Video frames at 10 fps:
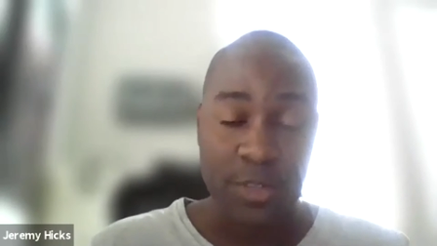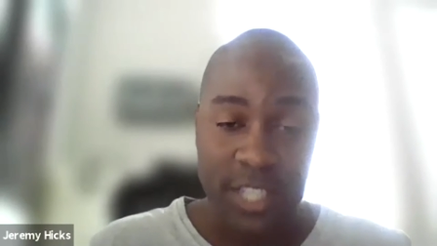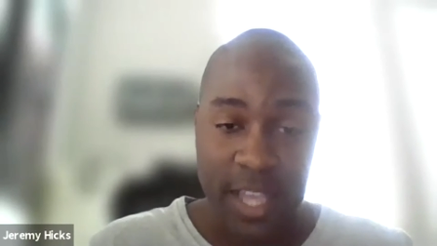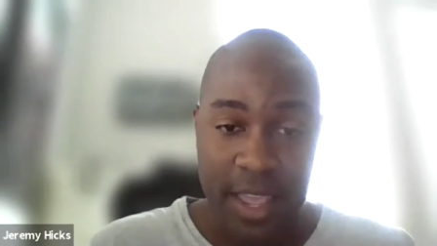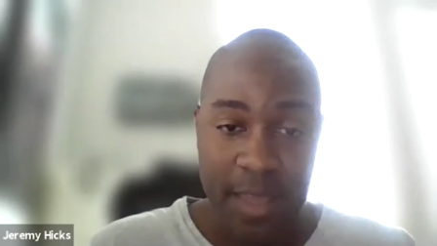I would
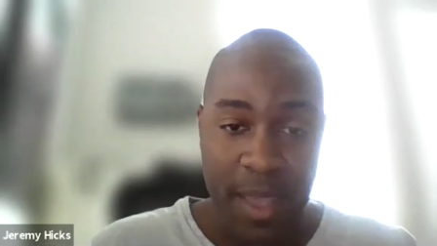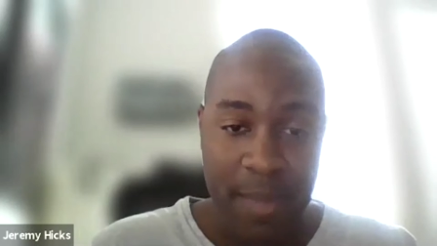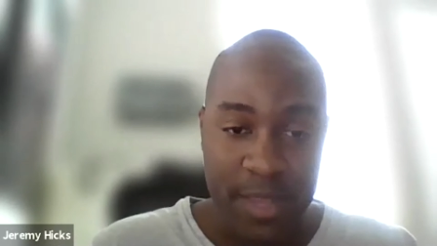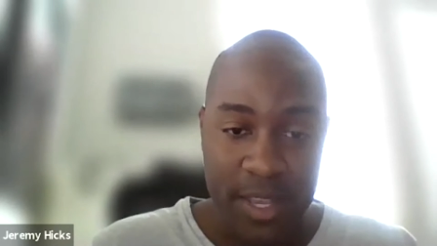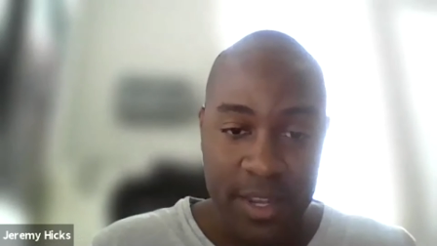say
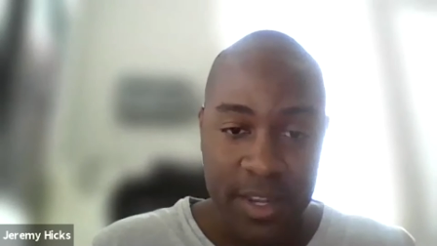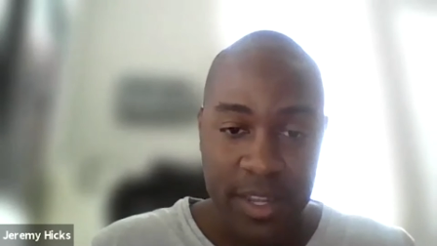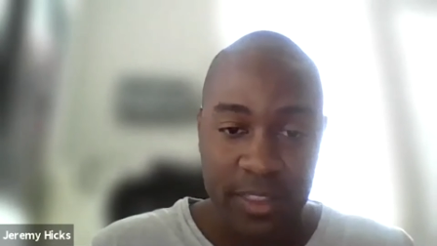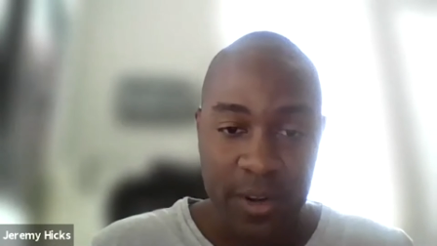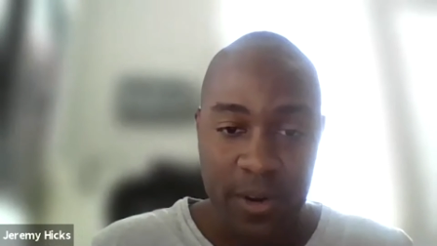maybe
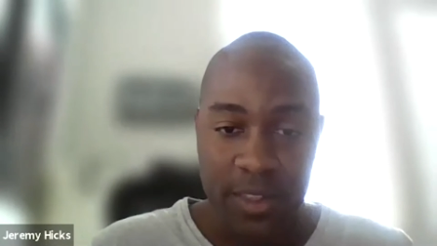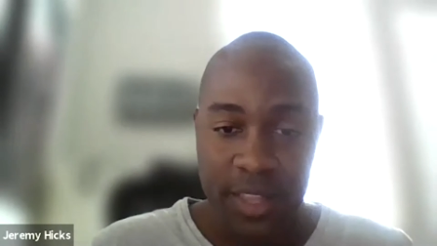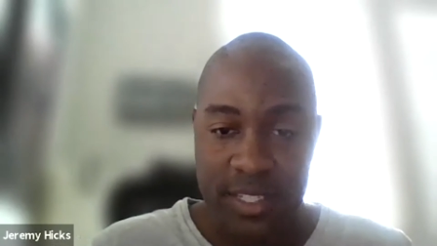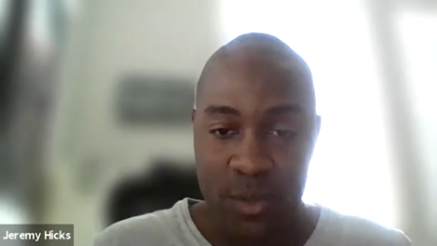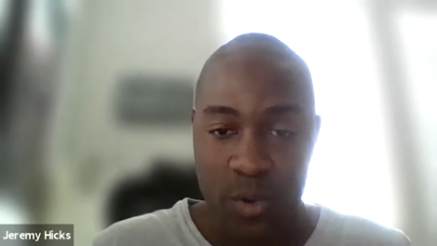a third
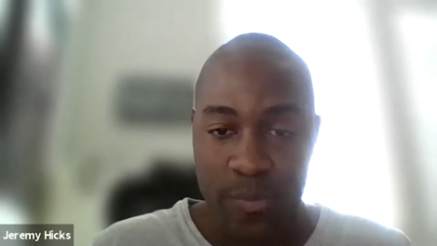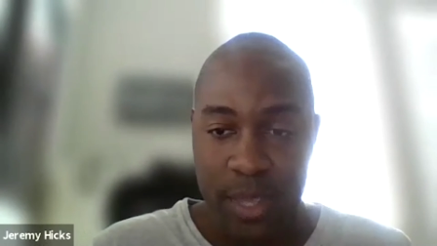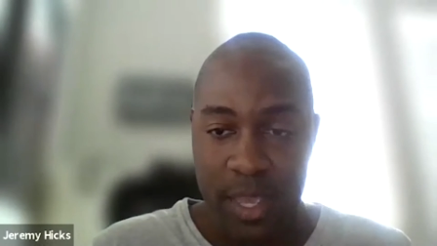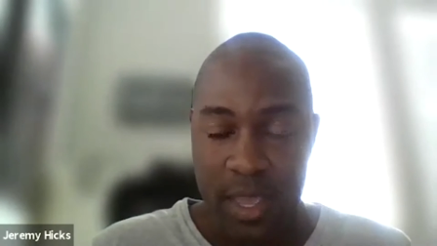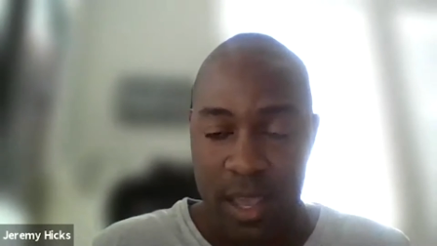lesson would
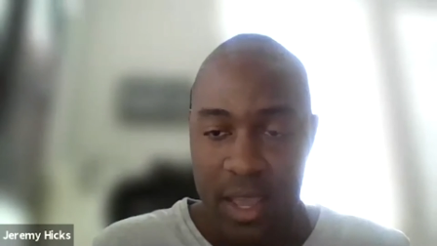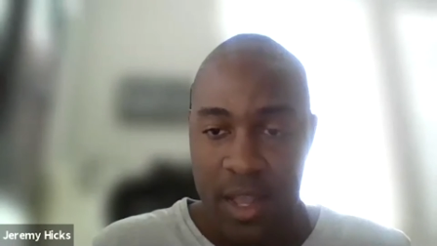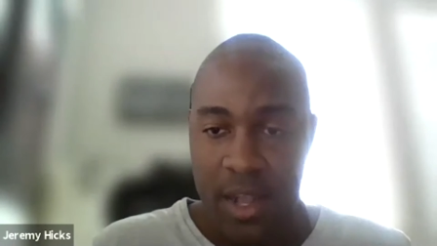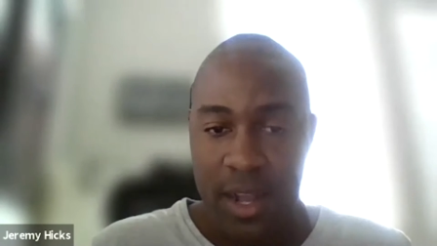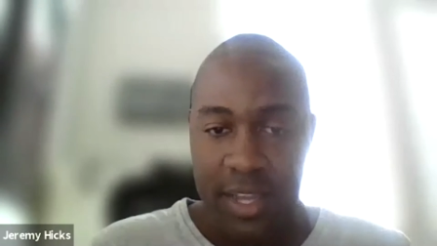be
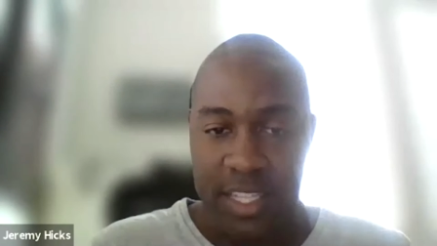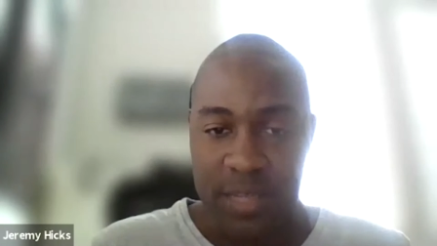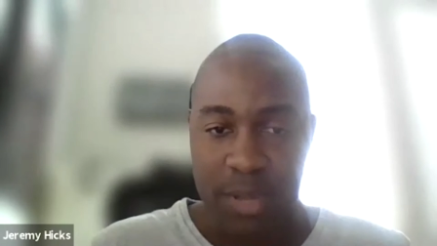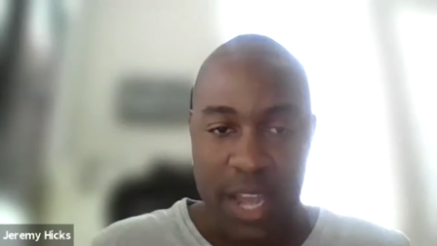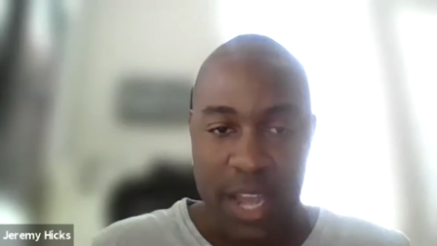
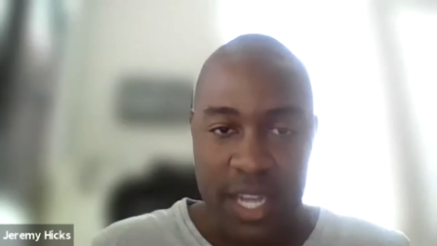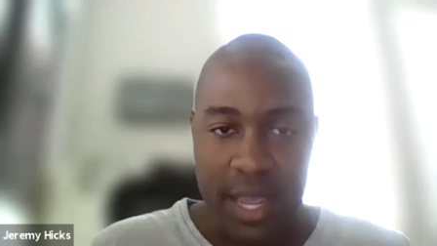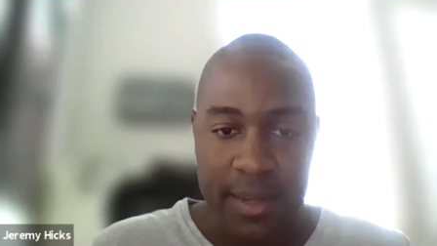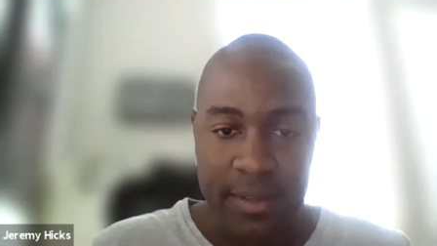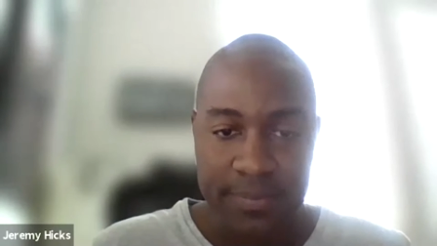supply
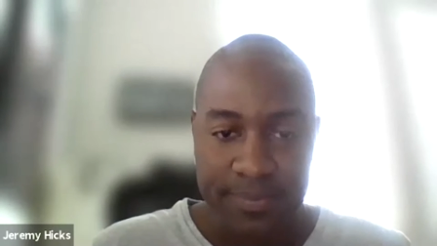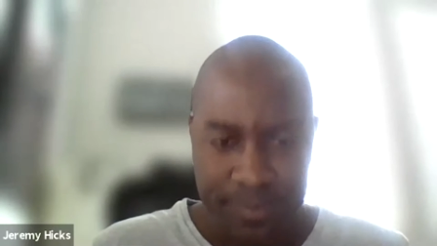chain,